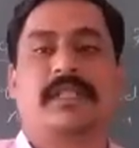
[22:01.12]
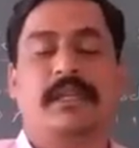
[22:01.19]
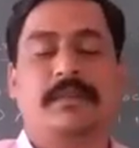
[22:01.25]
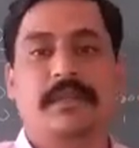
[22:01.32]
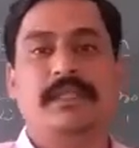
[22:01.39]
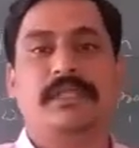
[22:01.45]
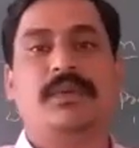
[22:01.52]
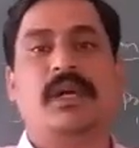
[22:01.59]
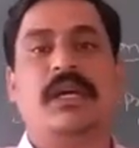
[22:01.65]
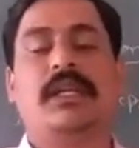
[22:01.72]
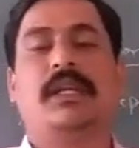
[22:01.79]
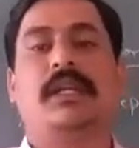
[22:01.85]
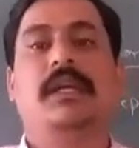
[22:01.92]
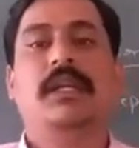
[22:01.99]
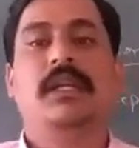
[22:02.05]
That means we
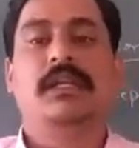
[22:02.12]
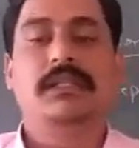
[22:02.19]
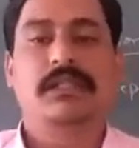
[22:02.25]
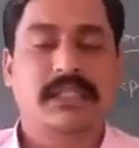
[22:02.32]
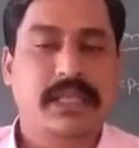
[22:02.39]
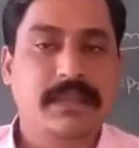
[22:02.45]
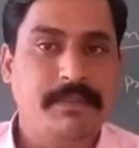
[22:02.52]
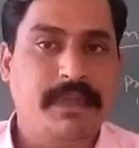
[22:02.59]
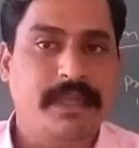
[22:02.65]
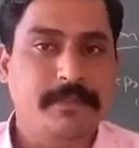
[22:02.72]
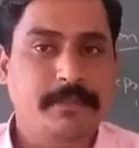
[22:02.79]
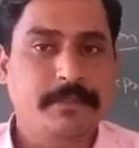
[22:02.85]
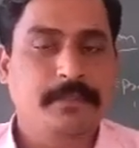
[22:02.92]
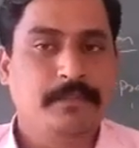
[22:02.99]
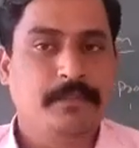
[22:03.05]
are
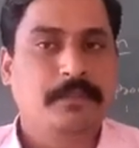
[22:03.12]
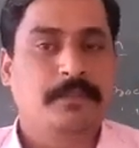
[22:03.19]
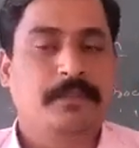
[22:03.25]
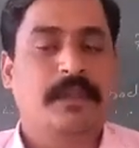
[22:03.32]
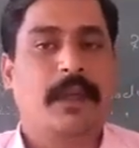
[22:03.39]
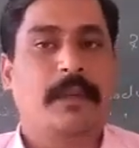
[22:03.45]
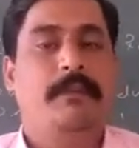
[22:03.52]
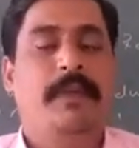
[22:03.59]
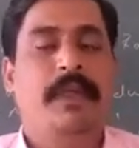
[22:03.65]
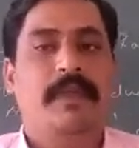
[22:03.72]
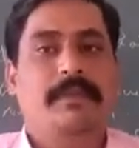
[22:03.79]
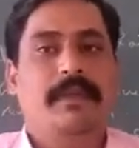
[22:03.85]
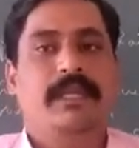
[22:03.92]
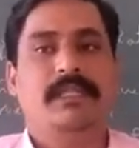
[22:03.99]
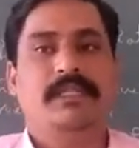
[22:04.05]
skipping the
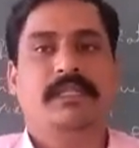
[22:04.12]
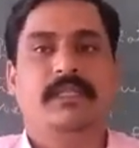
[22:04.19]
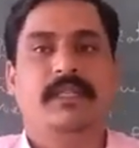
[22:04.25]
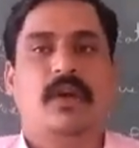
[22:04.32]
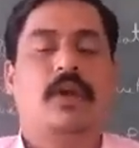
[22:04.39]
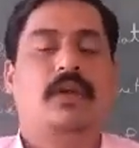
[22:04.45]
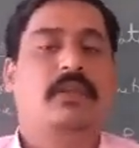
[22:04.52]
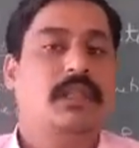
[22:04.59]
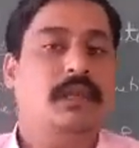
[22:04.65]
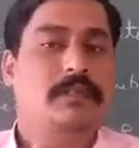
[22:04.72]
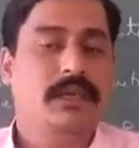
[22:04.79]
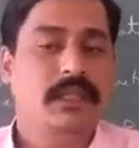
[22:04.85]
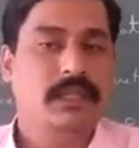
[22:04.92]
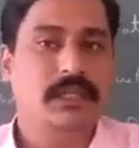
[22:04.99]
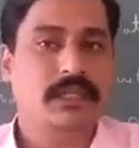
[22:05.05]
babies or the
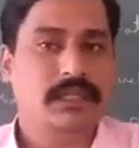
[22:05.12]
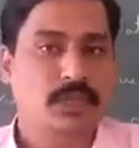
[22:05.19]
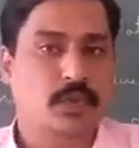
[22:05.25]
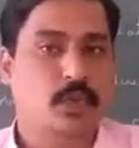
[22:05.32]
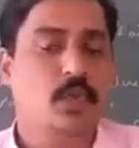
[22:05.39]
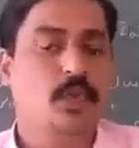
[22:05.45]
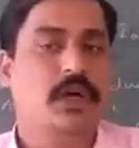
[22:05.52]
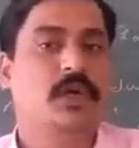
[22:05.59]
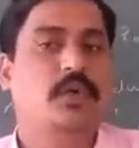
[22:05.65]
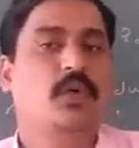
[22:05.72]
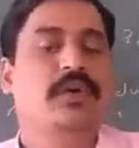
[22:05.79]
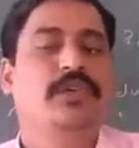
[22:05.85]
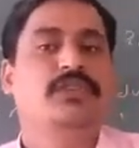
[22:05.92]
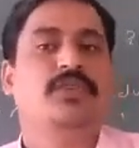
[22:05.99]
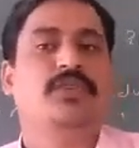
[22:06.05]
mothers who are
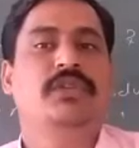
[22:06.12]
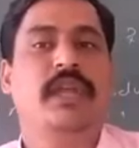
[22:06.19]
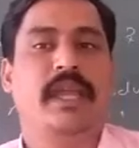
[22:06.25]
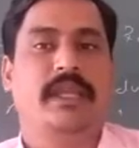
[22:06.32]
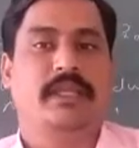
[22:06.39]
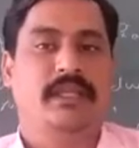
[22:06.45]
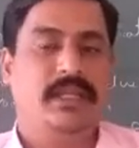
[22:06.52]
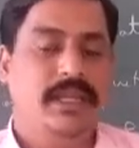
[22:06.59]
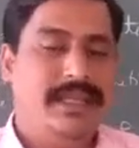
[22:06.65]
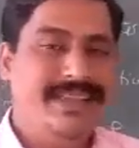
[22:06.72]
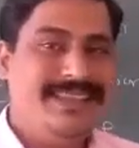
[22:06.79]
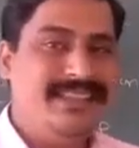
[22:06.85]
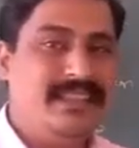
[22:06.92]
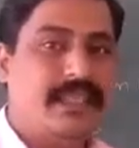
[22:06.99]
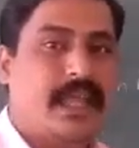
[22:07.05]
going to die
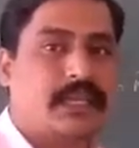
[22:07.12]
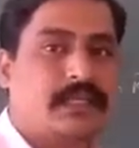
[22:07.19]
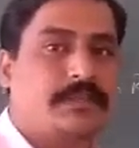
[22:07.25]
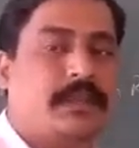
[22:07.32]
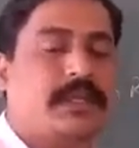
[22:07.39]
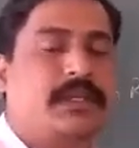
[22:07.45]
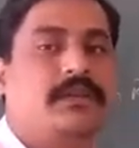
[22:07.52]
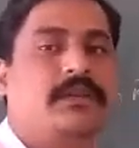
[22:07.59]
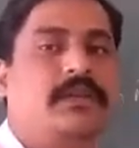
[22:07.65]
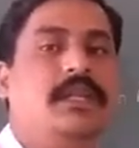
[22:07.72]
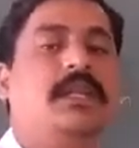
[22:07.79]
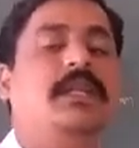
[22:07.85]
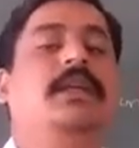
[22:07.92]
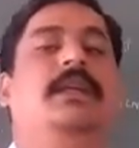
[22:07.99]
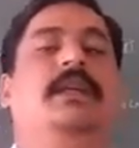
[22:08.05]
in that
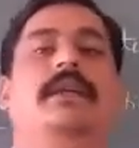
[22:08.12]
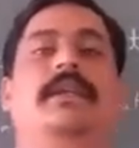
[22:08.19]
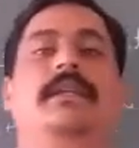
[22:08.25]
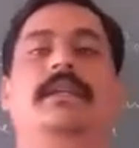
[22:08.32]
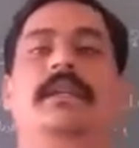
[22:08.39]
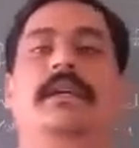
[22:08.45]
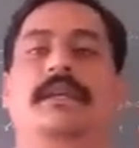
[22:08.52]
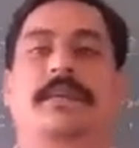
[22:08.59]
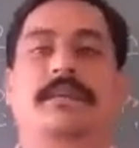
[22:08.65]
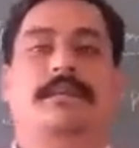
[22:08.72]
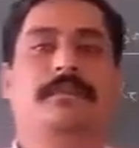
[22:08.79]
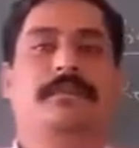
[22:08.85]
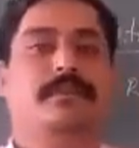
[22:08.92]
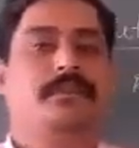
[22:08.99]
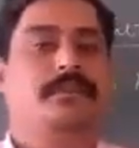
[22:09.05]
particular year.
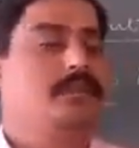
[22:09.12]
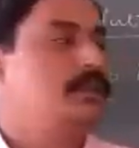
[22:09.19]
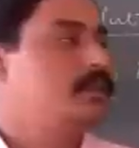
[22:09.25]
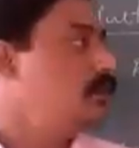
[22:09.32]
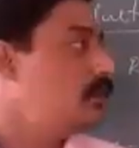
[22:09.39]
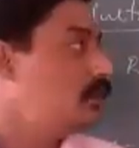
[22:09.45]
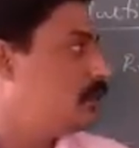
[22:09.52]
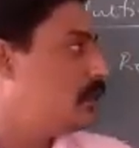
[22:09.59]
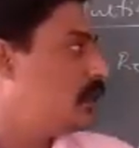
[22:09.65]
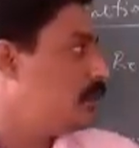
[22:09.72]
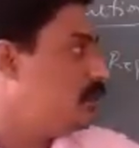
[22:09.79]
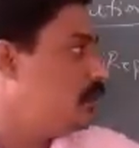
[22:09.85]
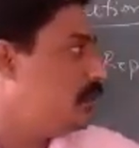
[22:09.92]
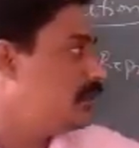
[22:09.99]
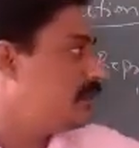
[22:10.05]
So
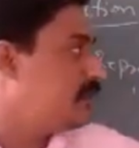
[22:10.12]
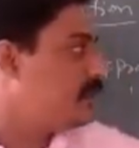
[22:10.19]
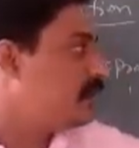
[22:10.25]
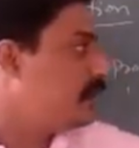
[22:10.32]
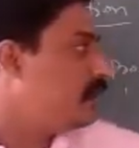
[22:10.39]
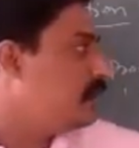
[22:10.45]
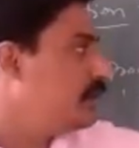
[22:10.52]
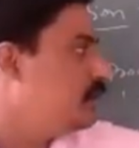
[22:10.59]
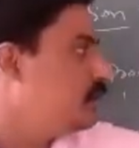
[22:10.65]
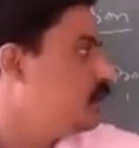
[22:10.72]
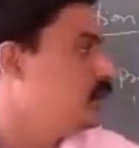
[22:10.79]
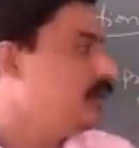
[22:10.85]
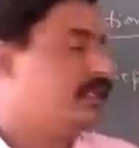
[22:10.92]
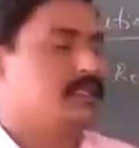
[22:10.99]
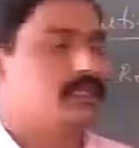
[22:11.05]
WSFR
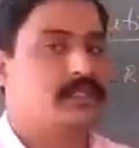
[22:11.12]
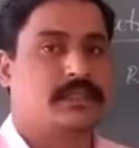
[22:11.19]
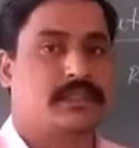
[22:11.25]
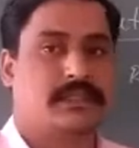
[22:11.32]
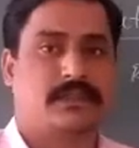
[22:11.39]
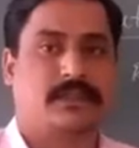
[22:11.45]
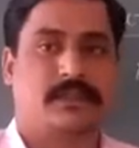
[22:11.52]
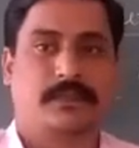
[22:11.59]
into S.